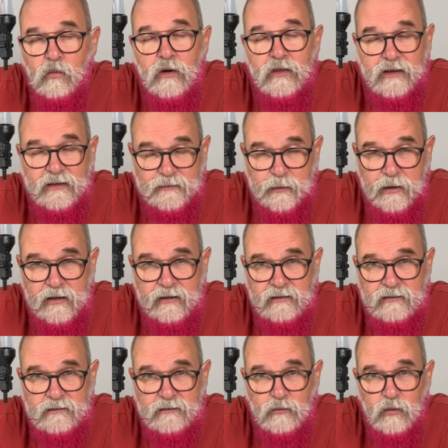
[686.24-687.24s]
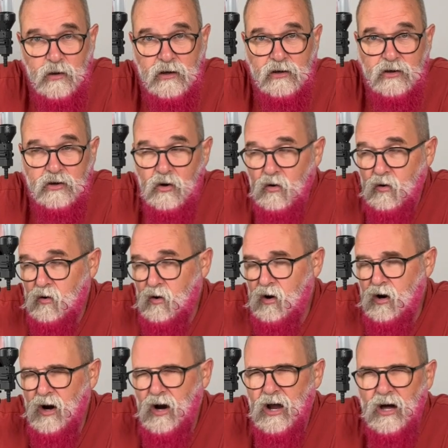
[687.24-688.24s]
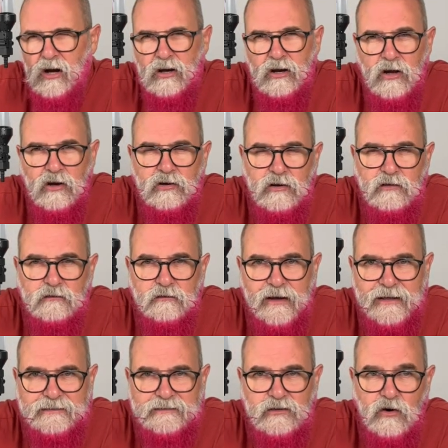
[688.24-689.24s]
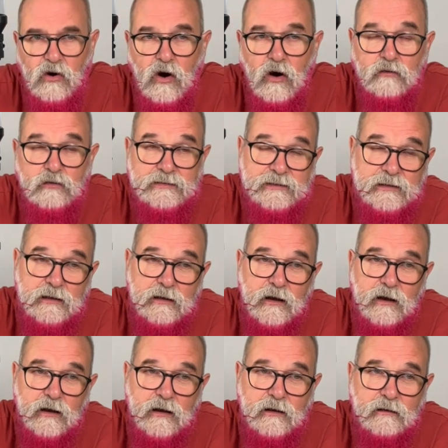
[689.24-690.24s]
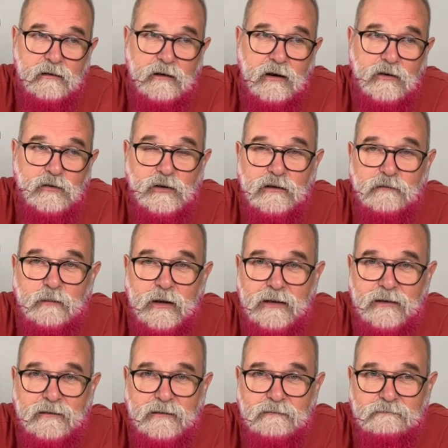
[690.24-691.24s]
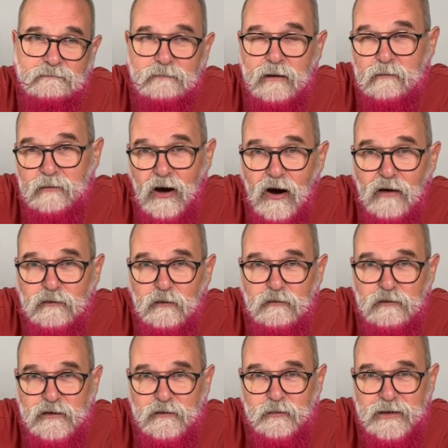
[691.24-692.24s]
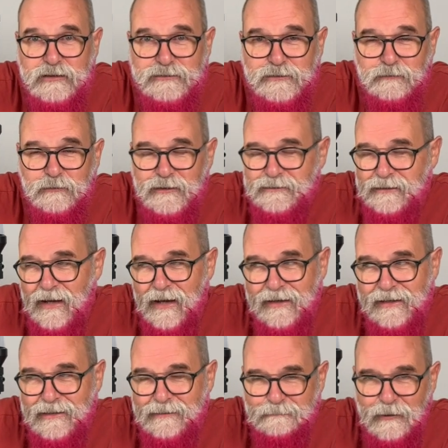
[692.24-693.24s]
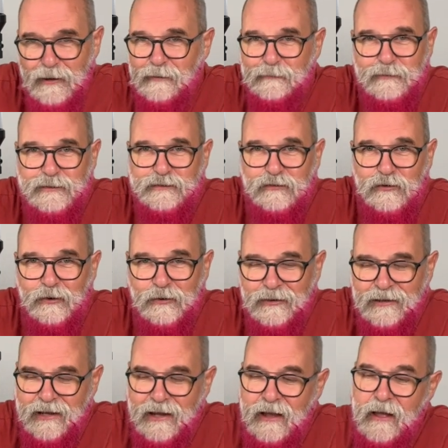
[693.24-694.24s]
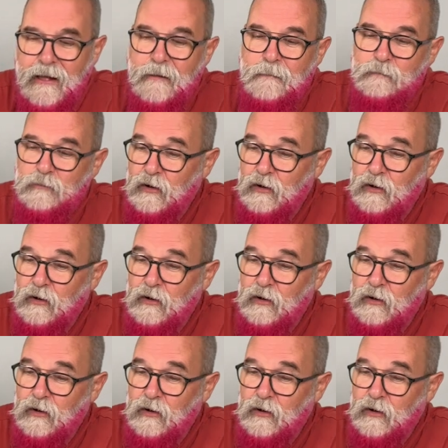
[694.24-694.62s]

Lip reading: with experience will go a lot faster. Obviously, I could have made maybe half of this picture once I had it, but it was fun, okay? The